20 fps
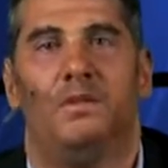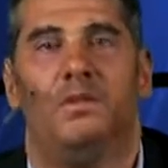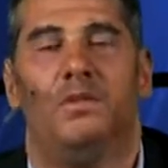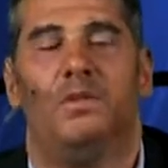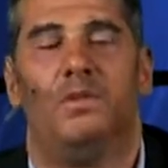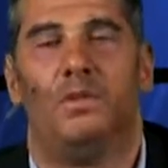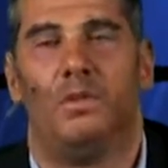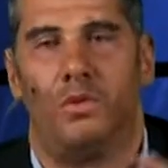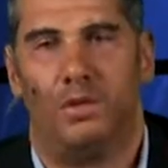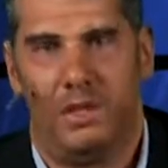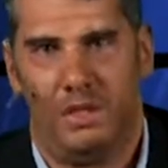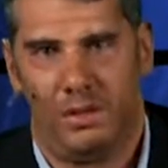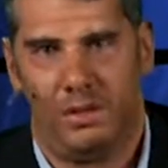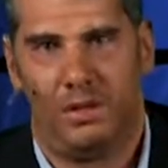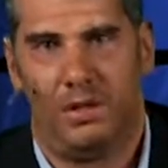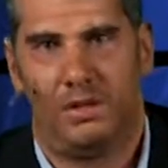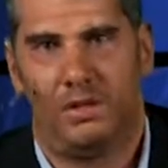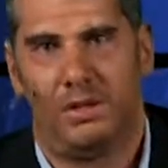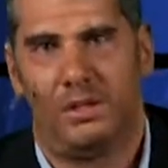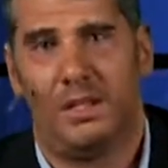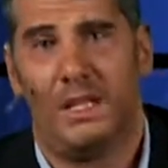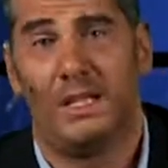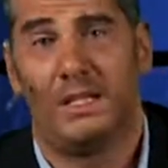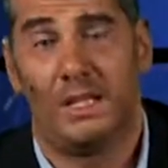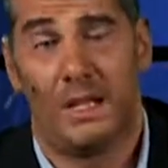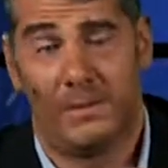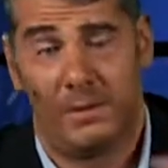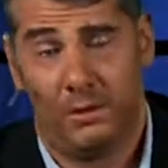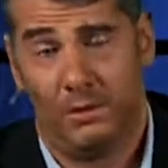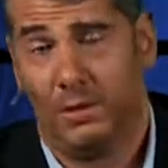Do the research. That's
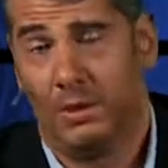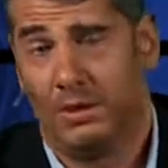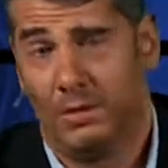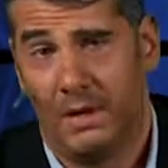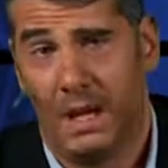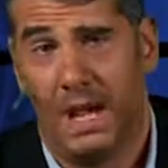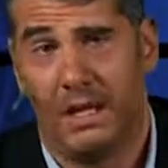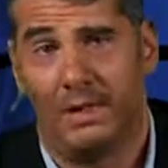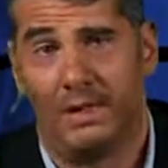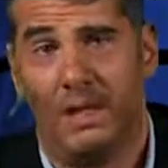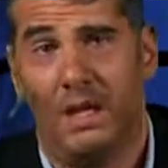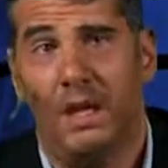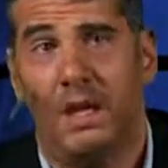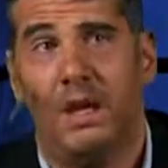absolutely correct.